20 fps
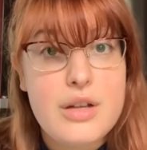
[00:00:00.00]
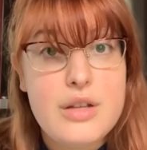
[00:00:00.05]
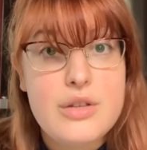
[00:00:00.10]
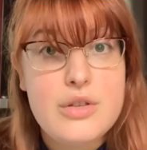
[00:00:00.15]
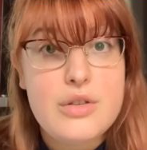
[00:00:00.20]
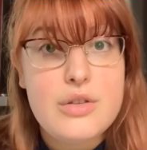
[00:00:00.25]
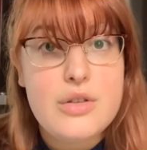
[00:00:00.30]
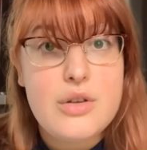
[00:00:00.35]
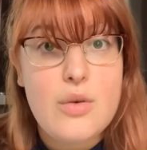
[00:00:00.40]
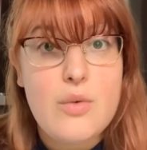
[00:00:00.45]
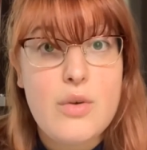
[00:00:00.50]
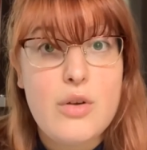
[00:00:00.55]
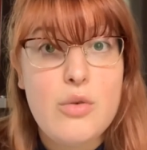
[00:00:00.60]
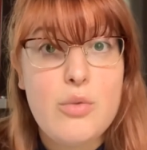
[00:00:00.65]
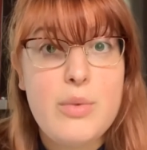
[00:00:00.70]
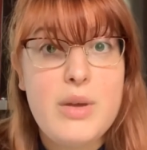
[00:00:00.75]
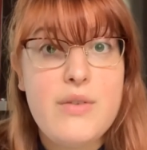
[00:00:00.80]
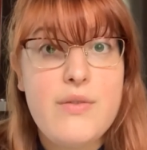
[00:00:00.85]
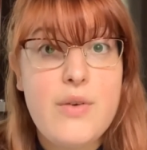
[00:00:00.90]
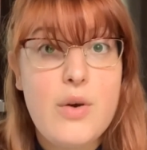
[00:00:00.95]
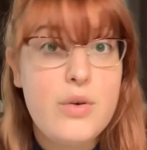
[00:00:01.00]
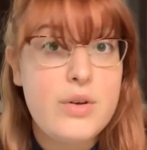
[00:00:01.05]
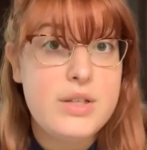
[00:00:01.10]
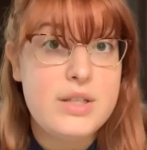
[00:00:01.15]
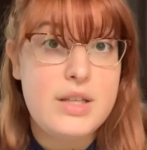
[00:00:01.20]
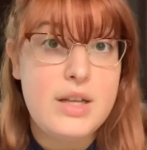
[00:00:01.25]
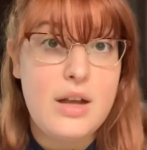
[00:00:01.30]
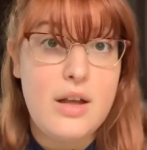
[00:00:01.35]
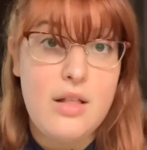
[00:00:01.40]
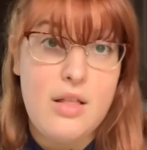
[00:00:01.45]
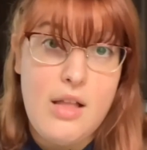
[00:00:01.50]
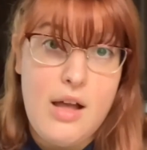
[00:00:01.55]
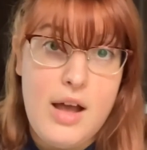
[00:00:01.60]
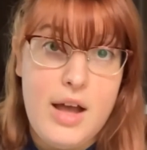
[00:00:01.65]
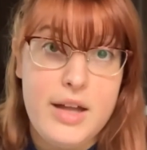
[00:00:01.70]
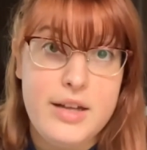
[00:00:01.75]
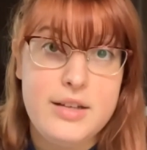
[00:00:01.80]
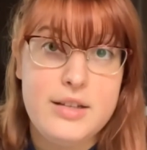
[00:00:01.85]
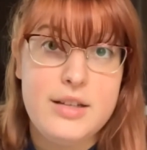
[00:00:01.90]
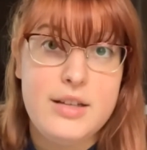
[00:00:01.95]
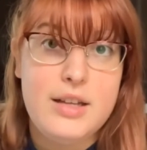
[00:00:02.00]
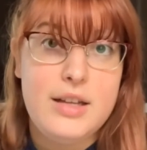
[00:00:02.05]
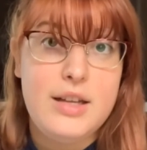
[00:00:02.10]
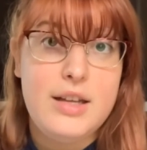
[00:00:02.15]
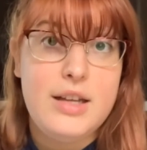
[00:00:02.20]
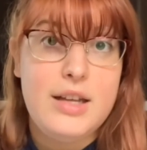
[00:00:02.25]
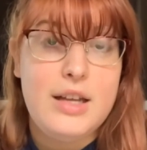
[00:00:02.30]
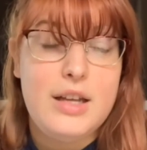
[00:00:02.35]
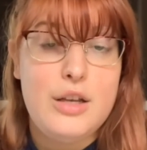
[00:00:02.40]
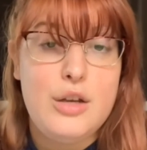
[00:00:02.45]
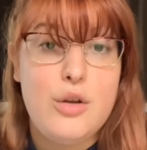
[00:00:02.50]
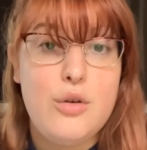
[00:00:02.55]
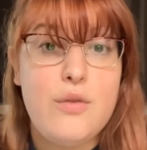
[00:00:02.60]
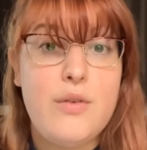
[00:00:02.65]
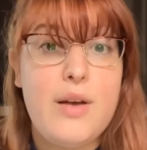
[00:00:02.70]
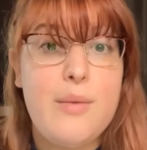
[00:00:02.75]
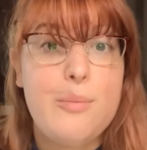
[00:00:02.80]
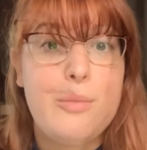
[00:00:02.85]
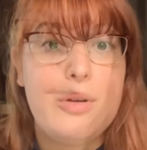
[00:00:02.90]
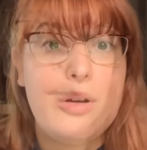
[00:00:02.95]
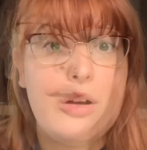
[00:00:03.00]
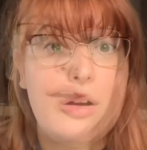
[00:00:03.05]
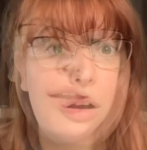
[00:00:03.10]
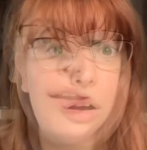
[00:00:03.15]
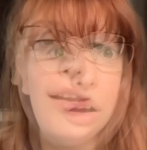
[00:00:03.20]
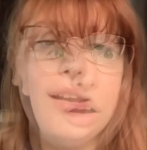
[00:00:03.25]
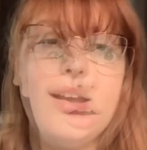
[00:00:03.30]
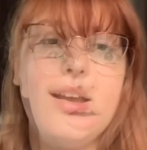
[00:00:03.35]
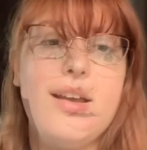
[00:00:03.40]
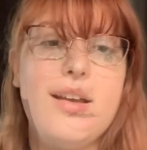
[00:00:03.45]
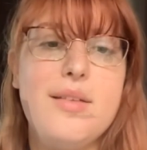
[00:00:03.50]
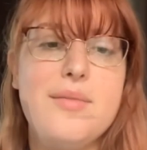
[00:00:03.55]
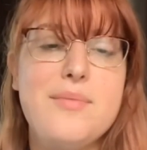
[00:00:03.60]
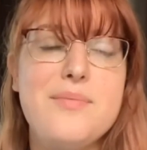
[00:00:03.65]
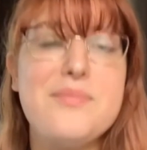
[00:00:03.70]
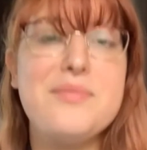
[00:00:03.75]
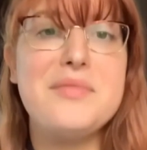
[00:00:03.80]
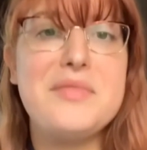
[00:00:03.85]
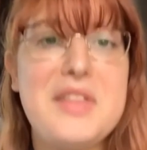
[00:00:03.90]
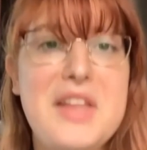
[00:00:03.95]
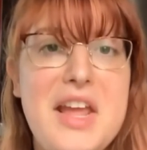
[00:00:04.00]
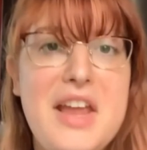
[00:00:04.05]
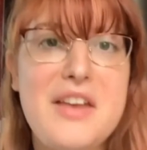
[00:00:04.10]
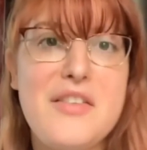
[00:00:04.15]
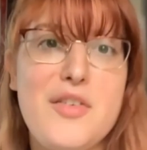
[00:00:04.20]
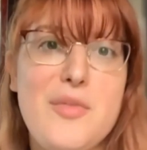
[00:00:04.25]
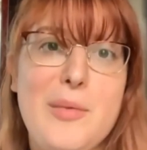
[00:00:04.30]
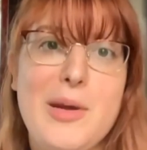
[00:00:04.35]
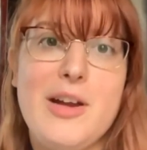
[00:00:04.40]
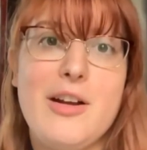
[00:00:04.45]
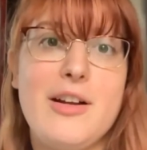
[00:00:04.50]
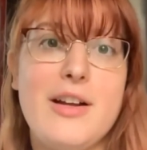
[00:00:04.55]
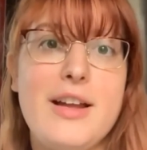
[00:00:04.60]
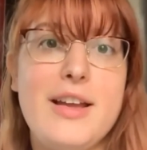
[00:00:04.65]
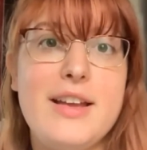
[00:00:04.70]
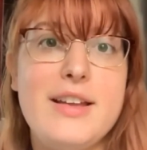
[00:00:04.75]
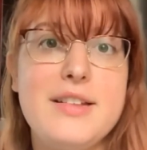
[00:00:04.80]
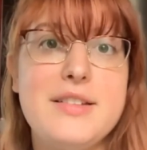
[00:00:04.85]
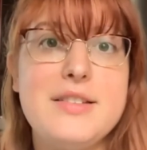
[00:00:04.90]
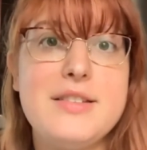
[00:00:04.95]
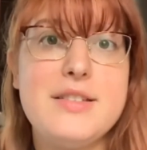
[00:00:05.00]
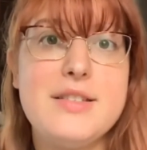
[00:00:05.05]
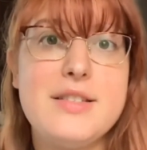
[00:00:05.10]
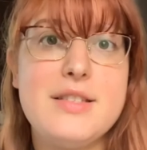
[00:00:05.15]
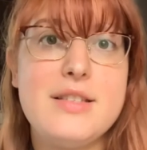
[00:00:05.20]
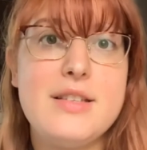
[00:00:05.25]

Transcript: So we will be focusing a lot in November on Native Americans